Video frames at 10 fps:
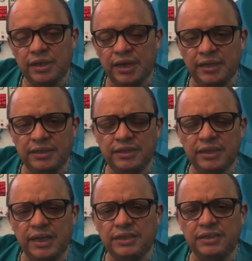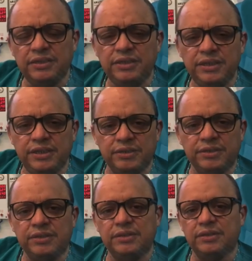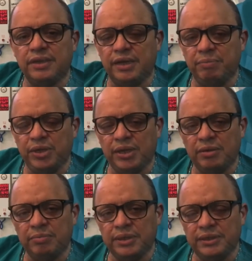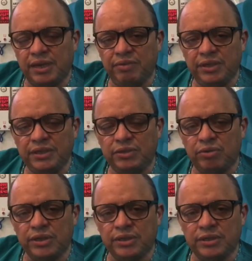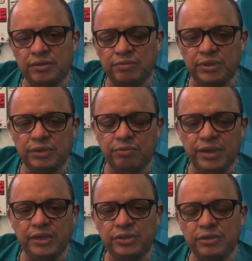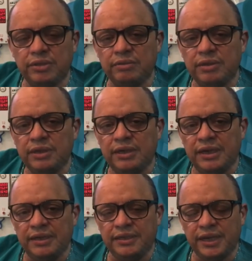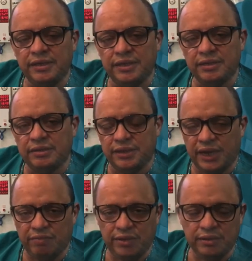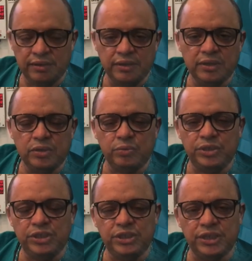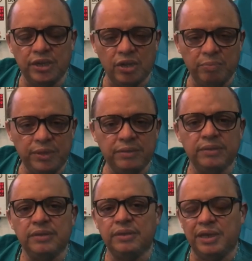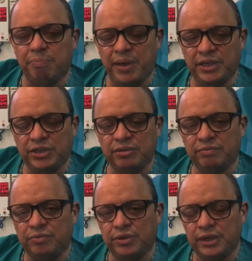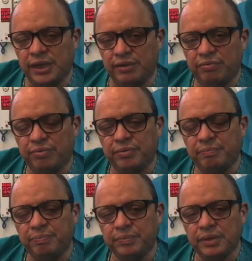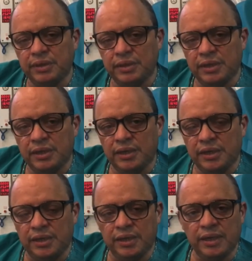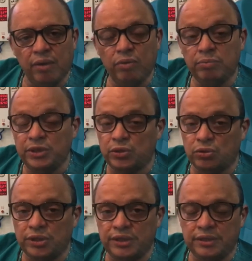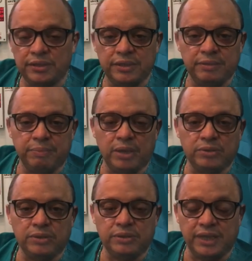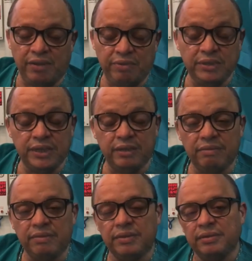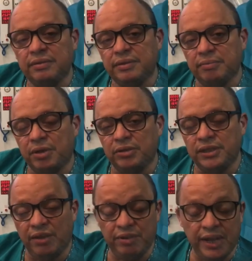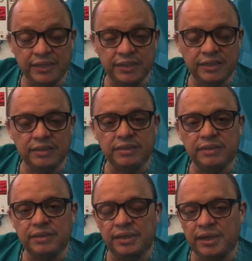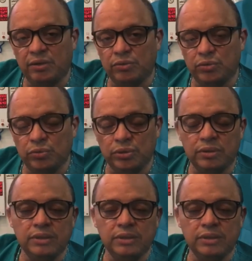and in the last 30 years I became a diving instructor of recreational and technical diving, which is an hobby, a passion for a life. I will be talking about diving health, about diving accidents, and how to